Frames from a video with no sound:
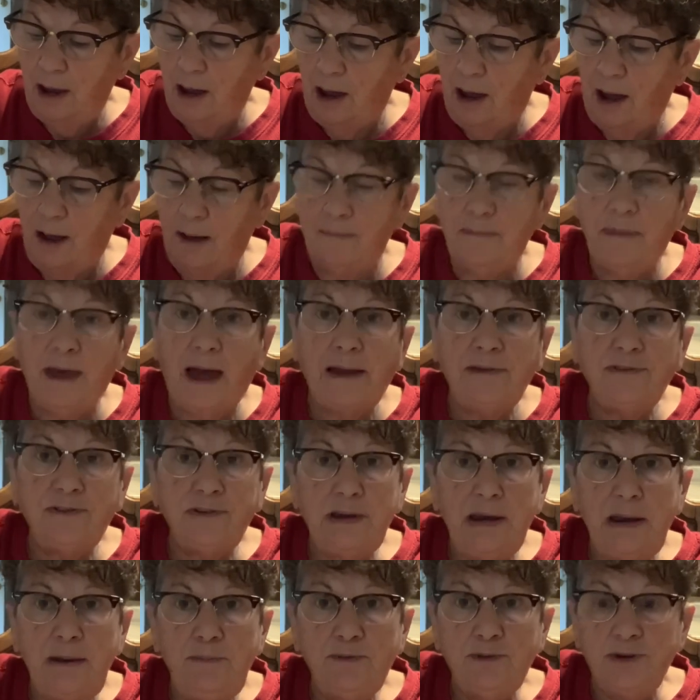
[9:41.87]
Um, that
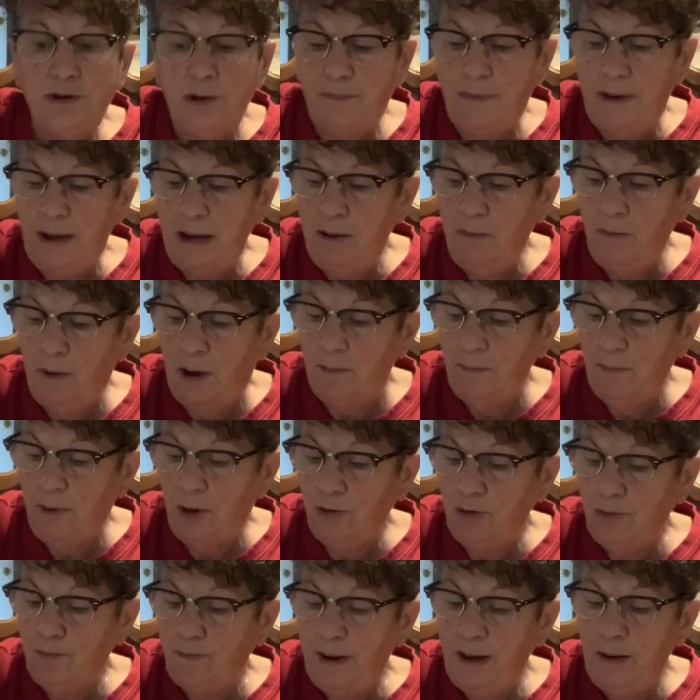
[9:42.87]
seems to be what
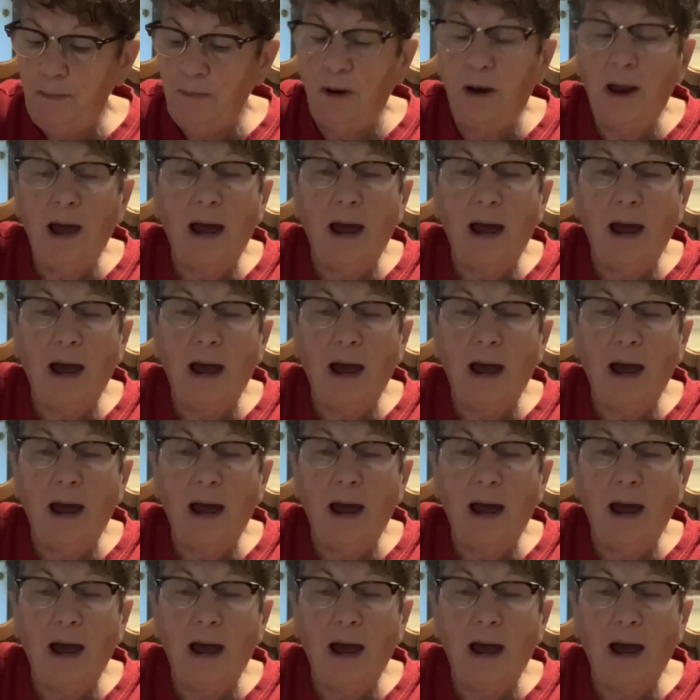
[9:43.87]
most people